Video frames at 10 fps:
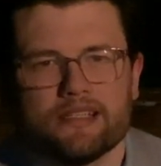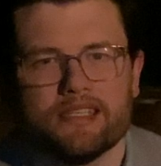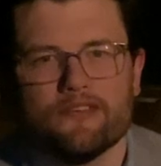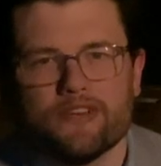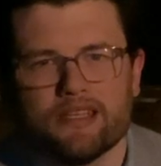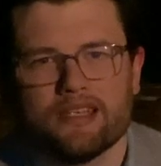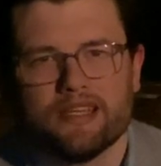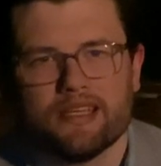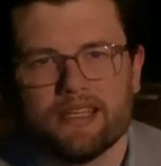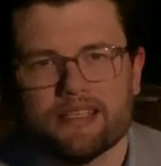
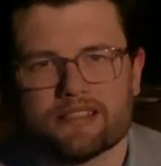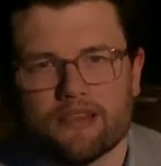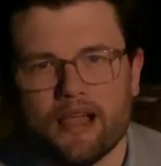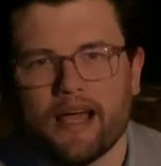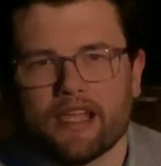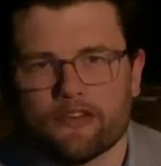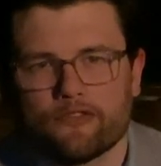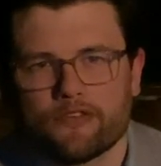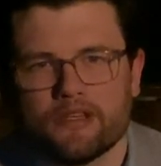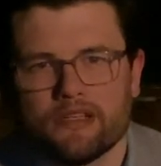giving his life
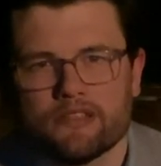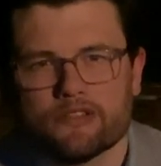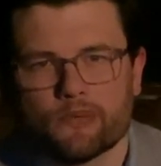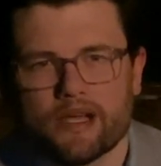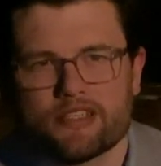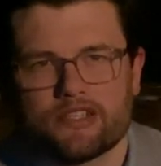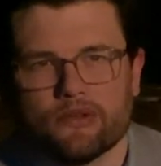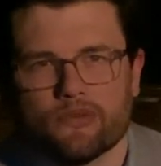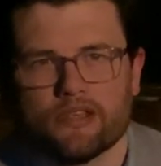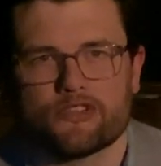to
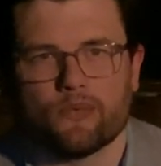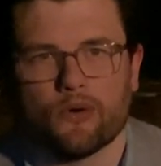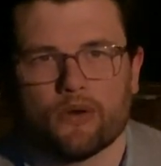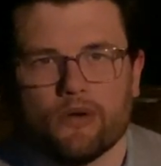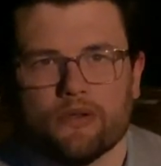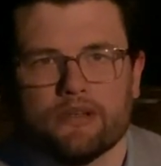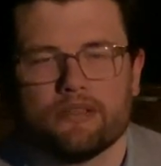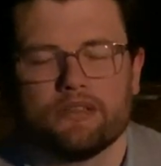rescue this world.